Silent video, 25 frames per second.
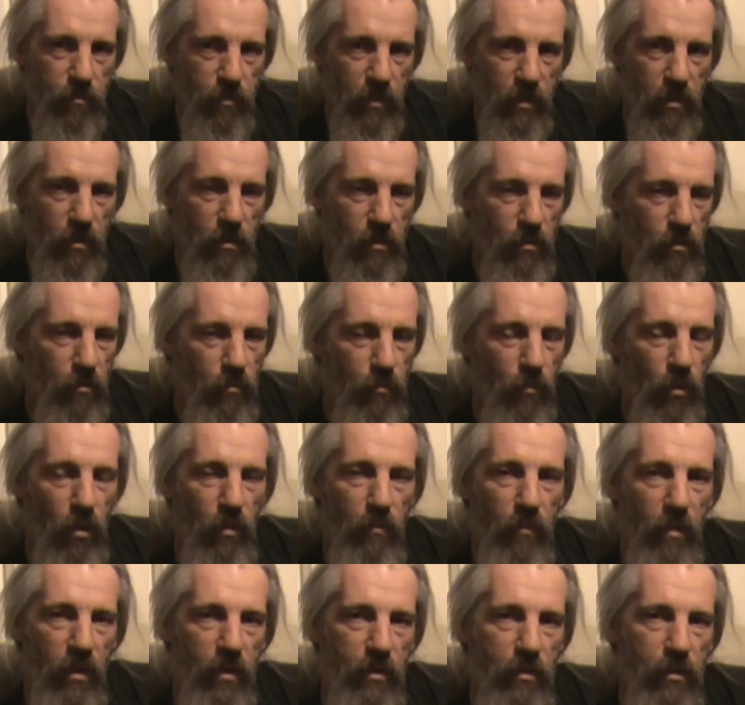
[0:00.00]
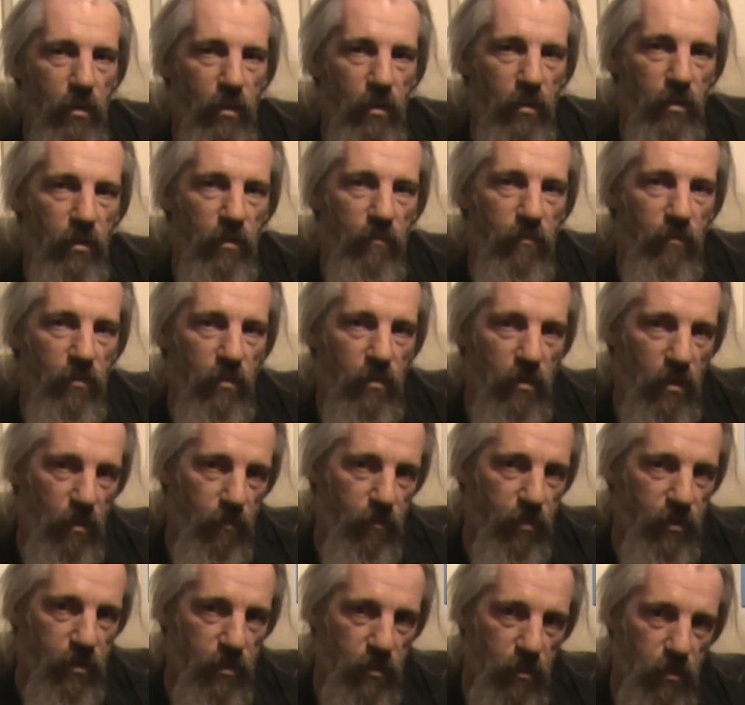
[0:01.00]
because you might mash at a different
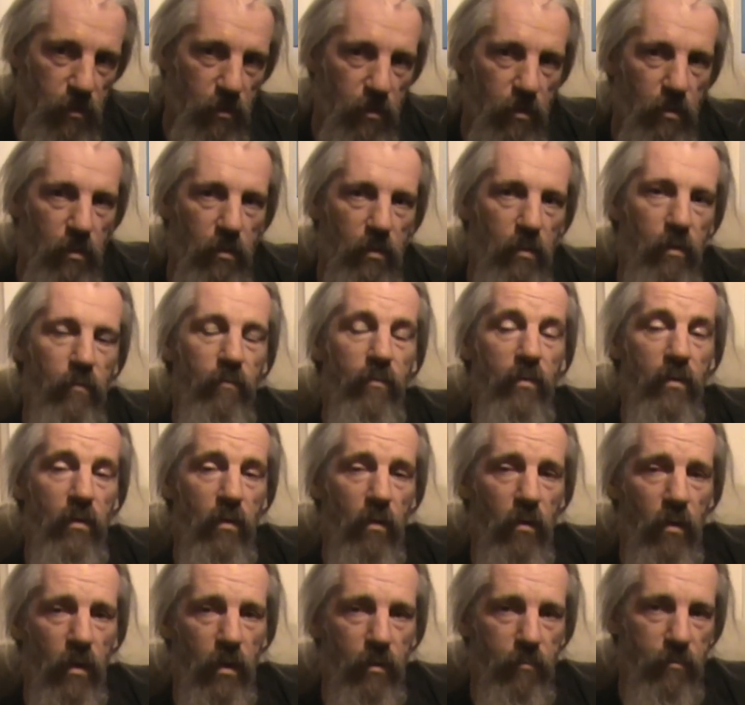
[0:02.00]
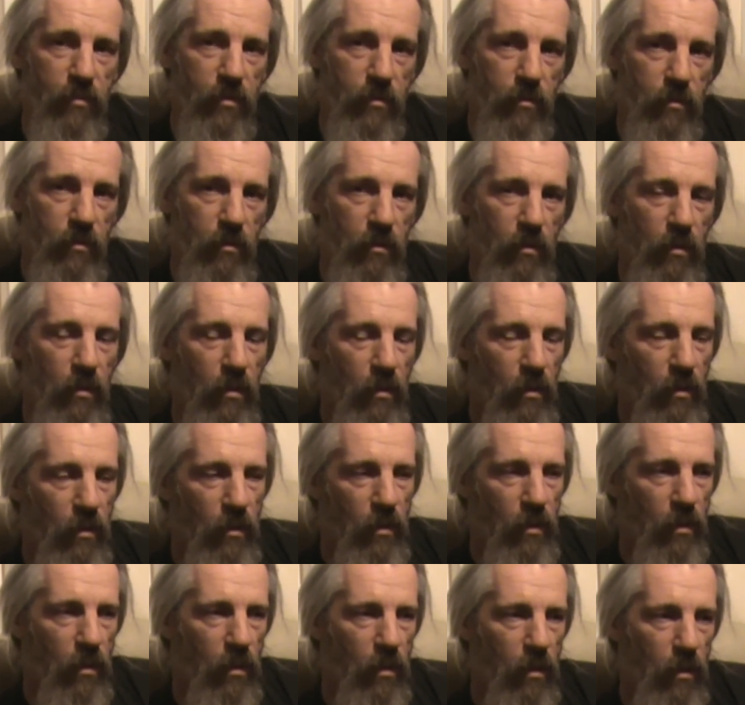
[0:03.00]
temperature at different times.
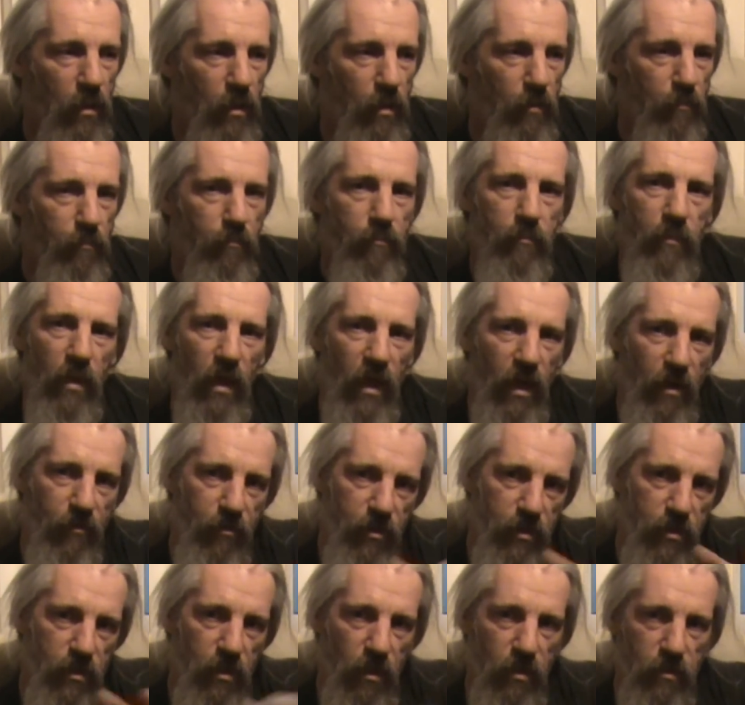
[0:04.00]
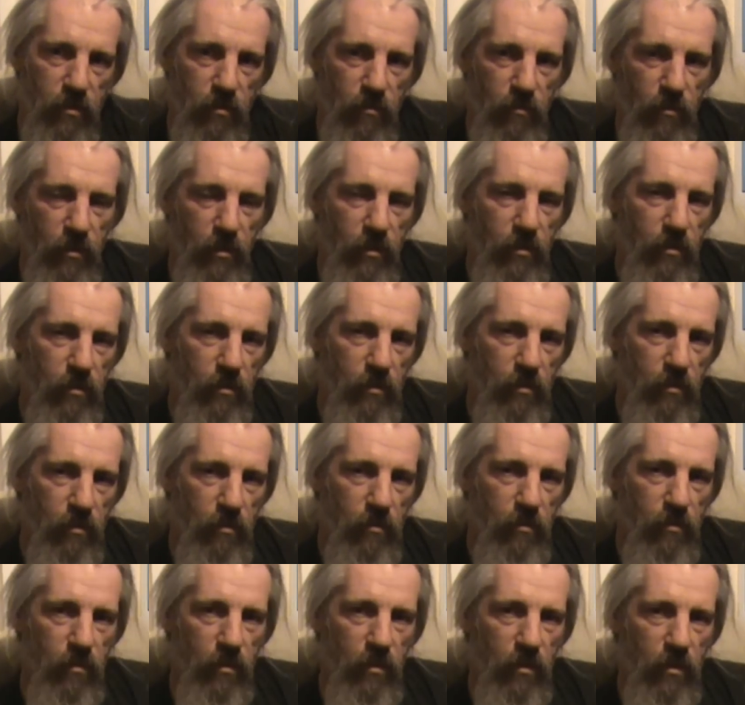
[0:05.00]
Harry's touched on this.
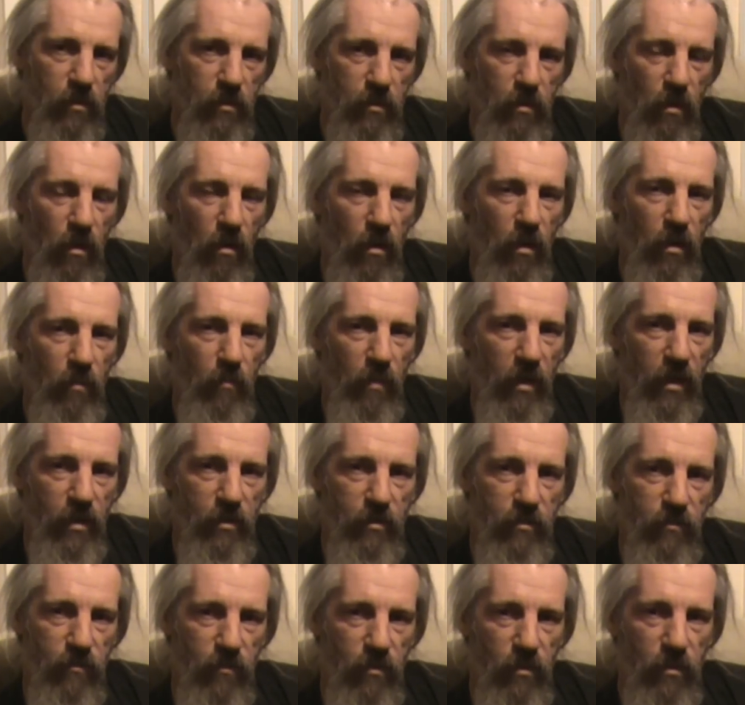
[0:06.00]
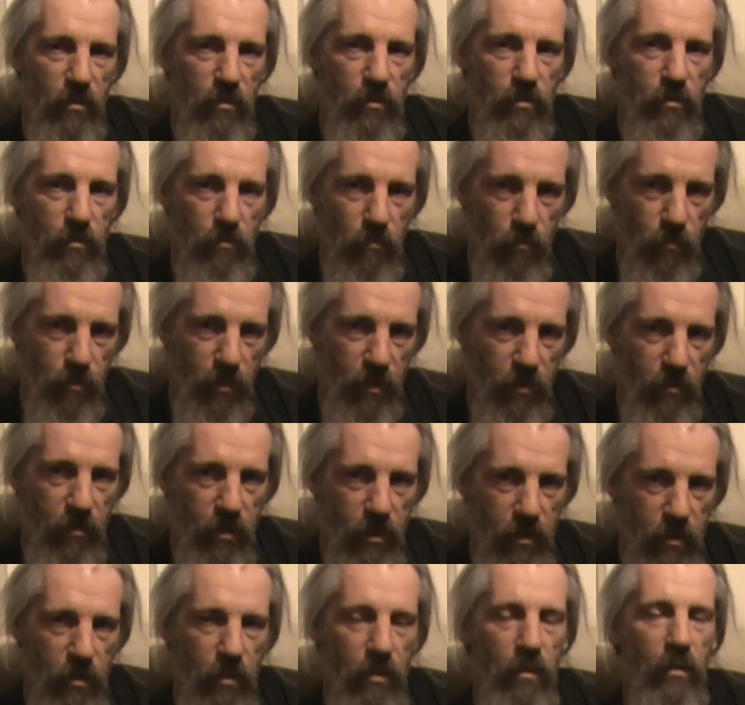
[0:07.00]
He does a higher mash for a short
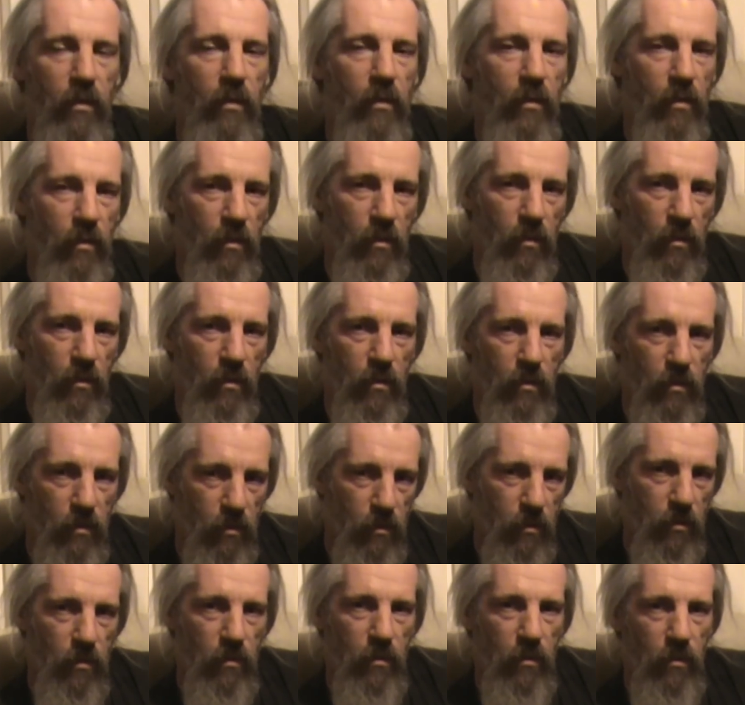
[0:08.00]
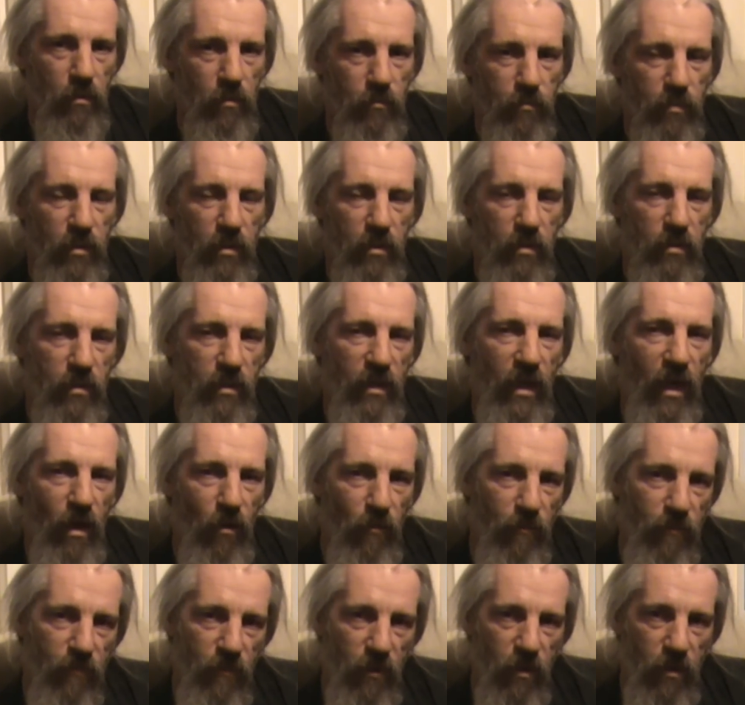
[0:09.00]
period because the
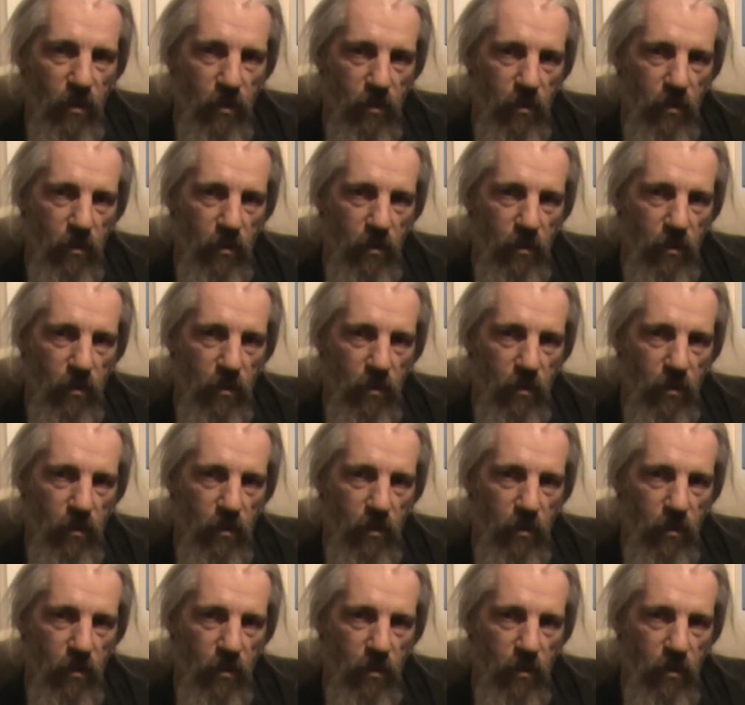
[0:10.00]
alpha